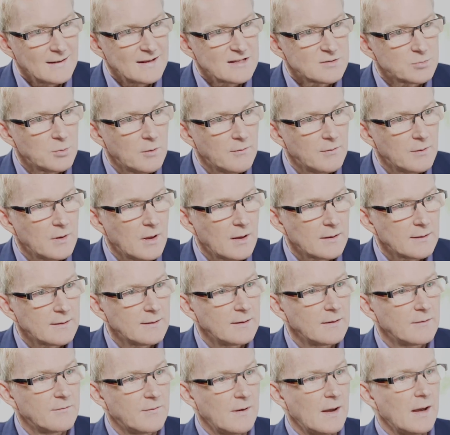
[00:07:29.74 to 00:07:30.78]
Let's move along to
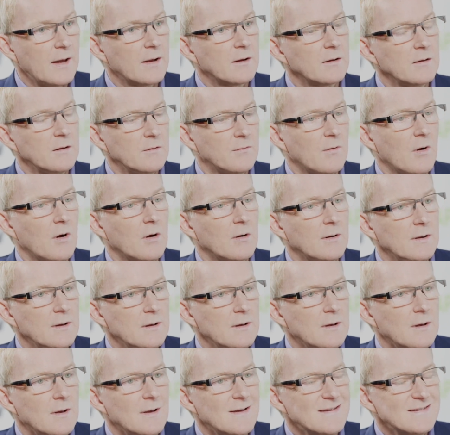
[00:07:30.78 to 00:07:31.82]
Nevada. You've
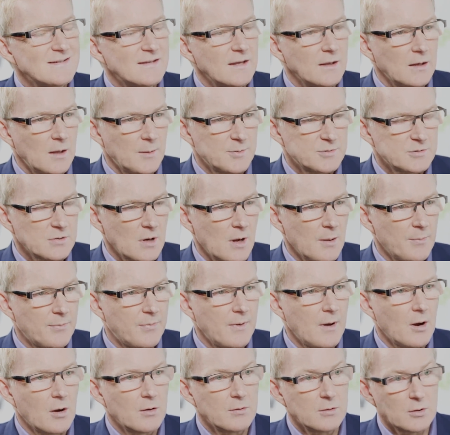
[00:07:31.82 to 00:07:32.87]
already set up shop
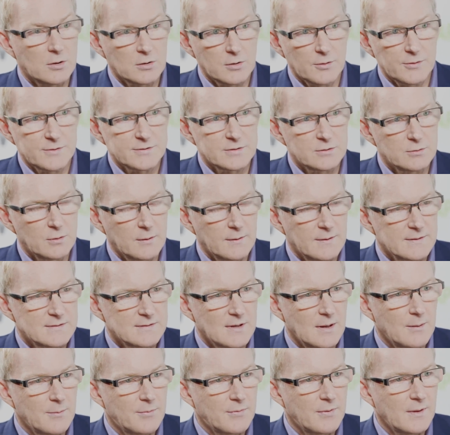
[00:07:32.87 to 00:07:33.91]
there. You're close to doing the
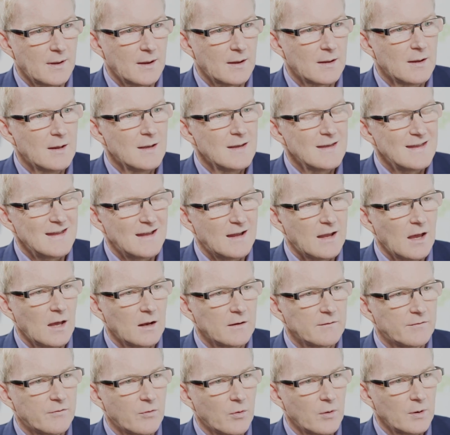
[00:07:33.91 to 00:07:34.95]
same thing in
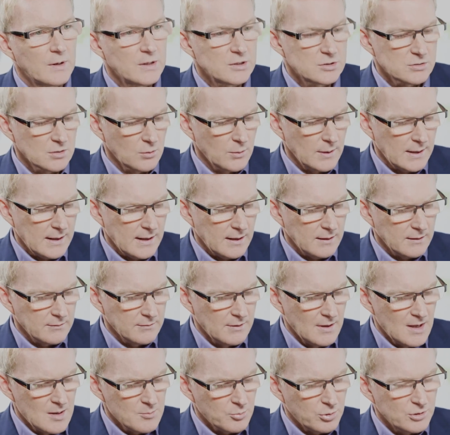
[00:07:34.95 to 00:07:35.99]
California. So, what kind of
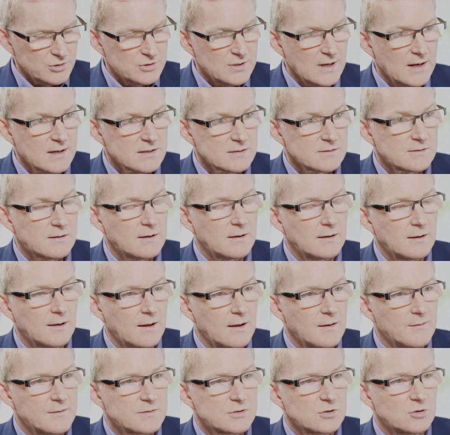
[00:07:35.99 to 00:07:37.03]
projections can you
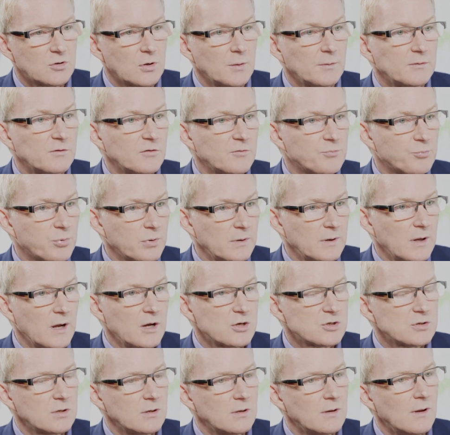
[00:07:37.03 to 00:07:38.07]
give us in terms of
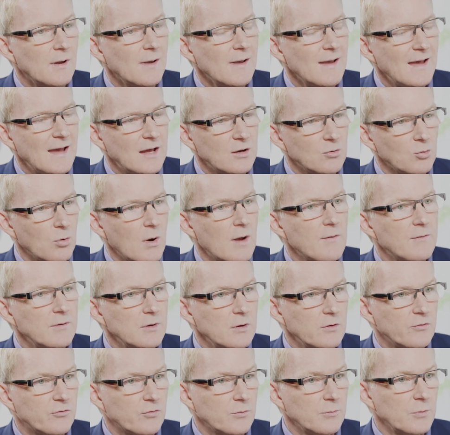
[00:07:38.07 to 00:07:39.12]
production and
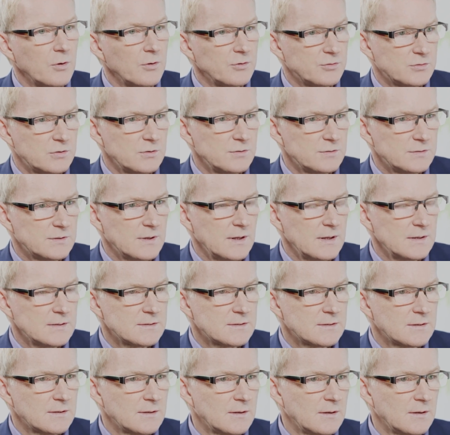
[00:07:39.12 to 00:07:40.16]
revenue from those two states?